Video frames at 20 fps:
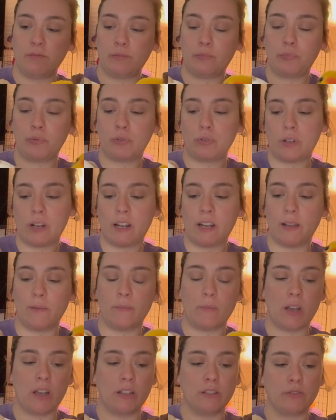pretty
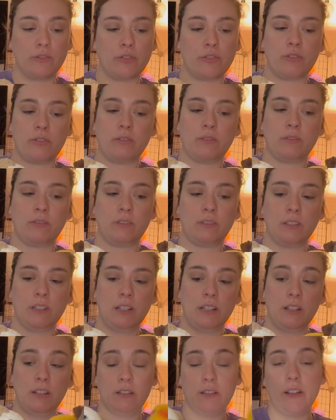much
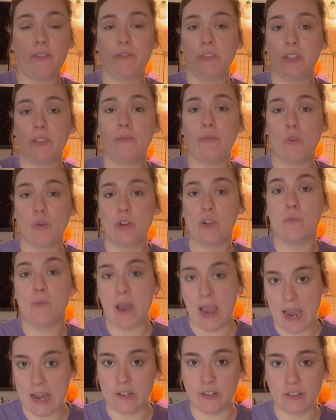definitely 4 new
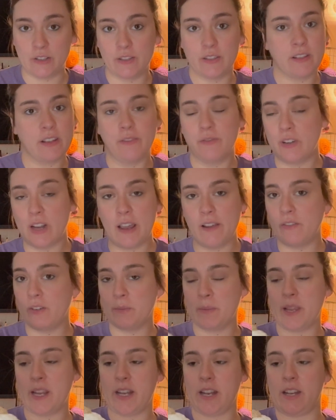patterns. I've never
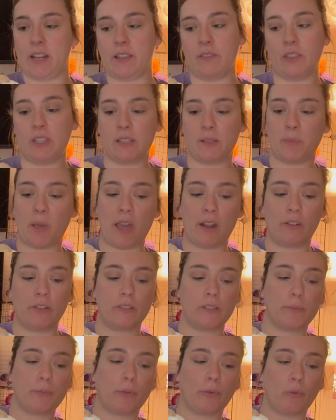made any of these
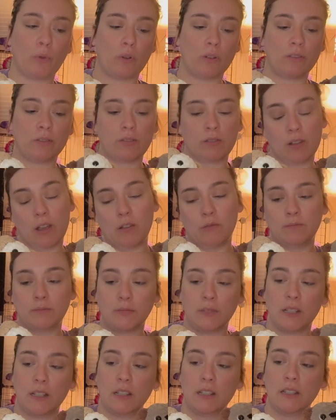patterns before, so
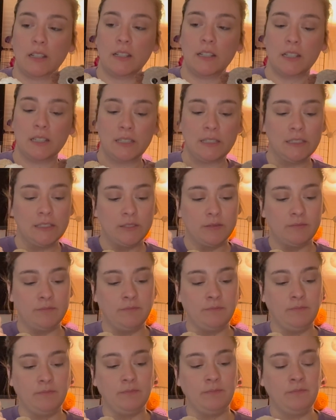we're
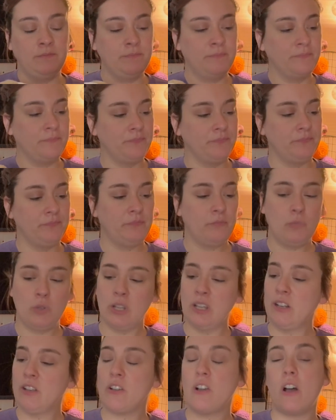
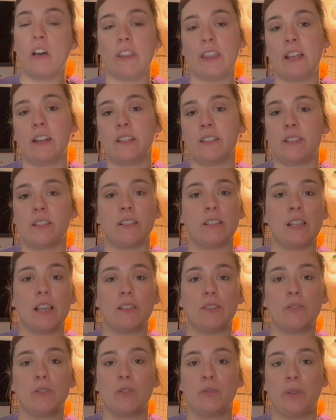gonna call that a
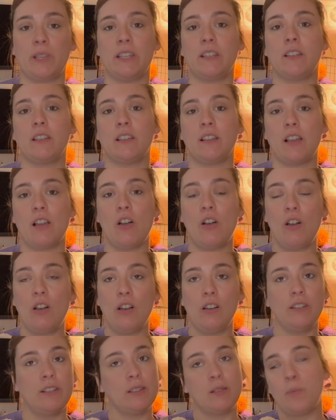successful week.
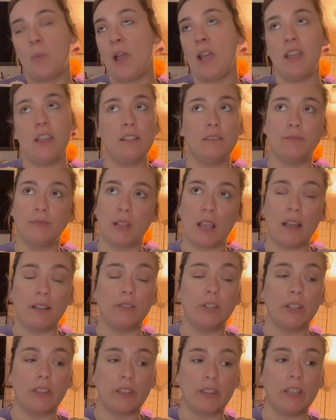Despite
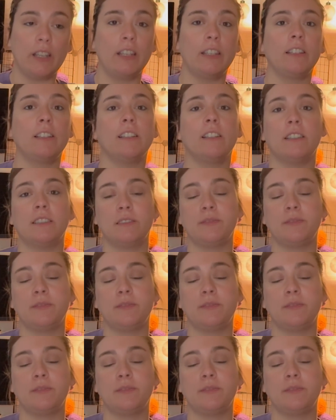everything,